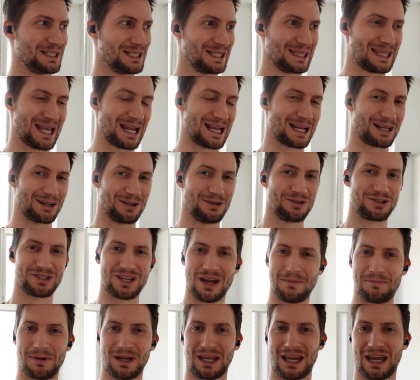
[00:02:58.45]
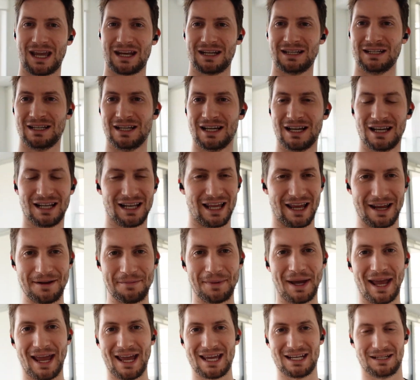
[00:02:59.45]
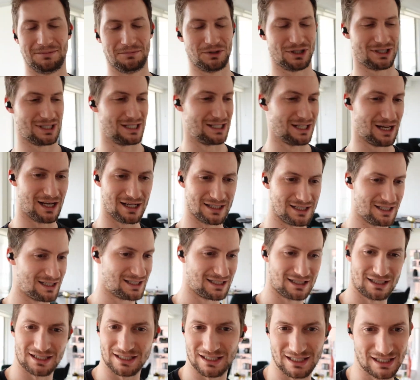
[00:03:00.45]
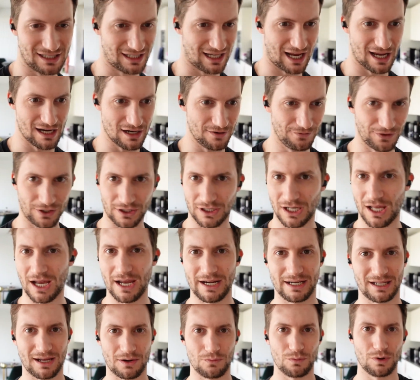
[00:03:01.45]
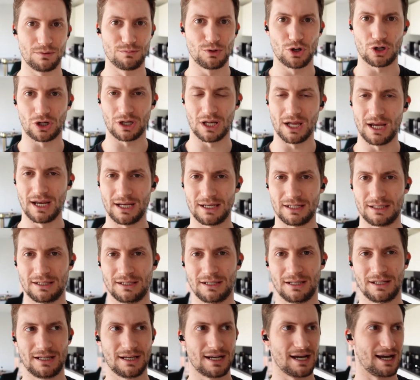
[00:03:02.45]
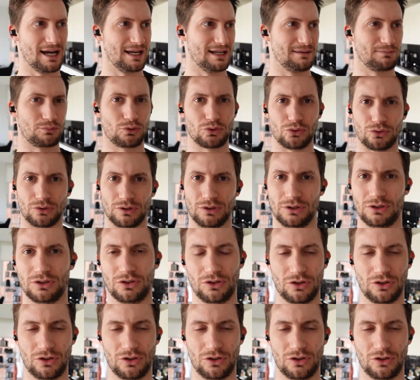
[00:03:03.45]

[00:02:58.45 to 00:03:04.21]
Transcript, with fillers: then closed up again, like in my head, I'm just need I just need to get another client, to get one more client, and I'm cool,